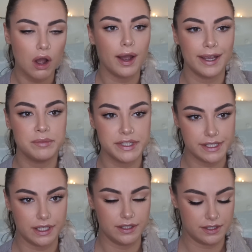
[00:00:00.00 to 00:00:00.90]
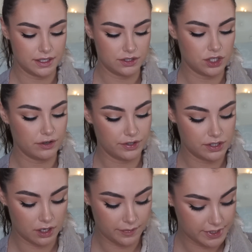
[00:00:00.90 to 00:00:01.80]
I am deceased, as
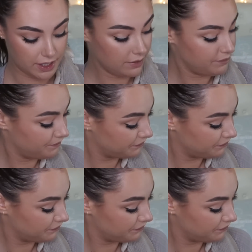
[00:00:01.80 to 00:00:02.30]
Jeffree Star would say.